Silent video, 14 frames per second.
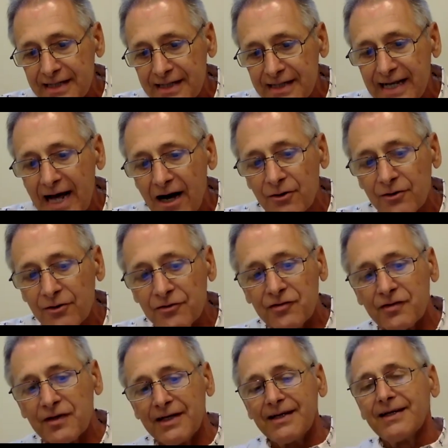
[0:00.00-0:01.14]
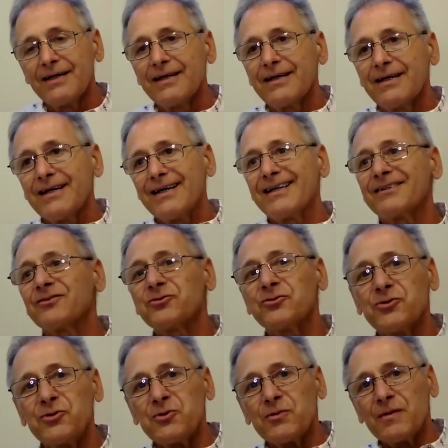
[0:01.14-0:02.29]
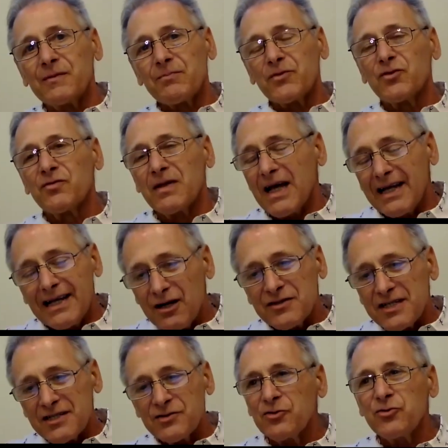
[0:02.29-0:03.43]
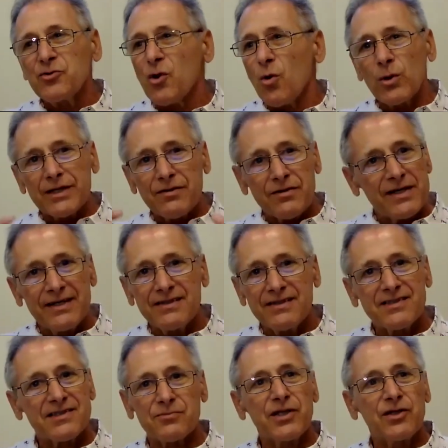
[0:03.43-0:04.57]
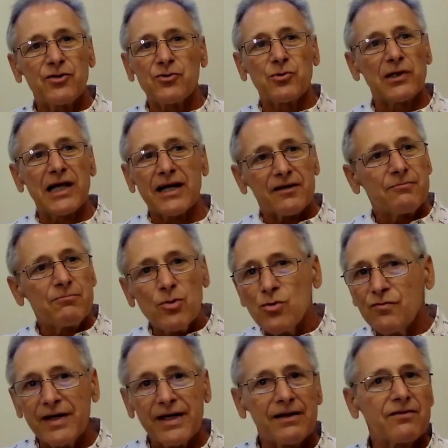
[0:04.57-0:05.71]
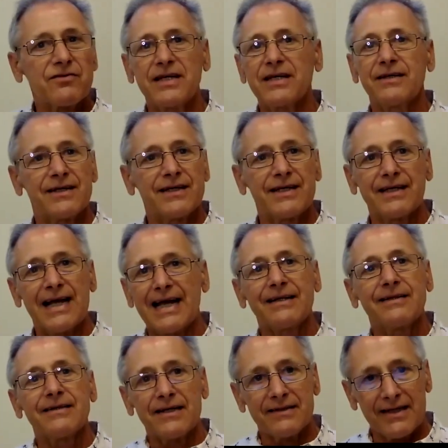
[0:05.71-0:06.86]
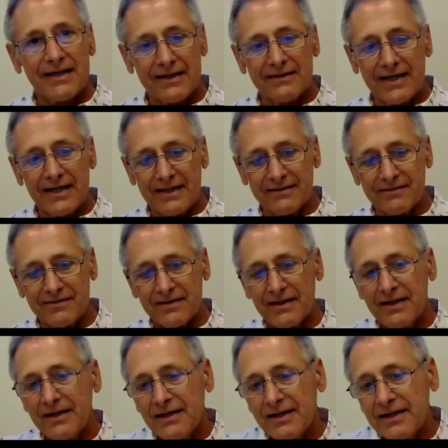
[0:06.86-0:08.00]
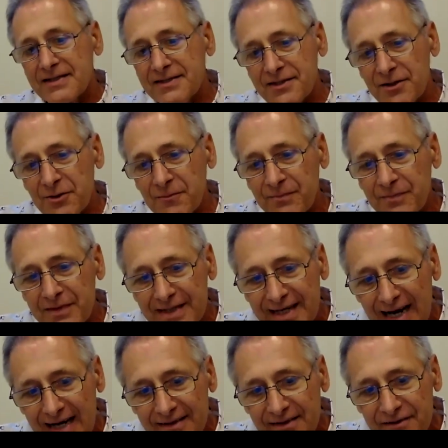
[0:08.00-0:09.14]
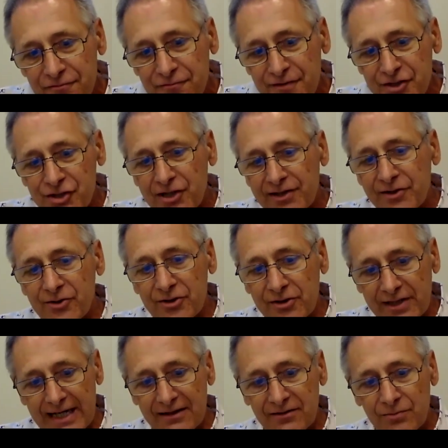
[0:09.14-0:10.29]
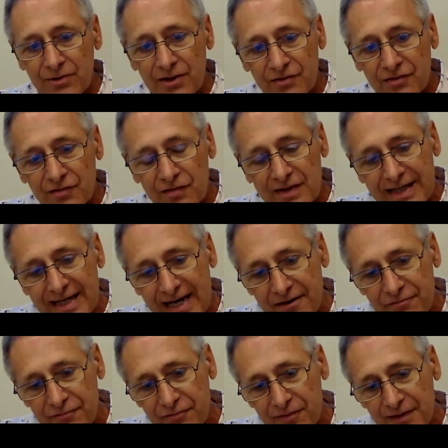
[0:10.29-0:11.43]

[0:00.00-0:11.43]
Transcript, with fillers: allows uh, to allows us to do all the things we do, like moving, thinking, and and and and. So the artificial neural networks they have